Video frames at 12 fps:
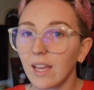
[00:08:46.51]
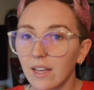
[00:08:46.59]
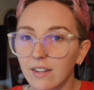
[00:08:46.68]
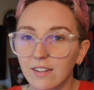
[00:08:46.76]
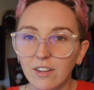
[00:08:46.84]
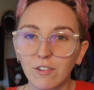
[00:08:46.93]

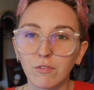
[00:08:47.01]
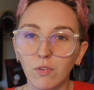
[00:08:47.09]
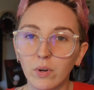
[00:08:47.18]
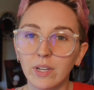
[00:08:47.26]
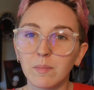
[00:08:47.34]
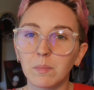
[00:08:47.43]
and
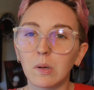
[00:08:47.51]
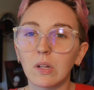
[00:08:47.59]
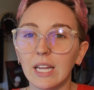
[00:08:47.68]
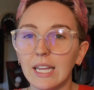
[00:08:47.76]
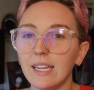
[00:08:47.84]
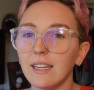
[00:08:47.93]
avoid
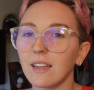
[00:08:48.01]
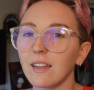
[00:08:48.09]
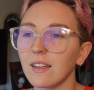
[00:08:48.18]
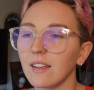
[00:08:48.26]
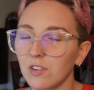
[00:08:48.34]
playing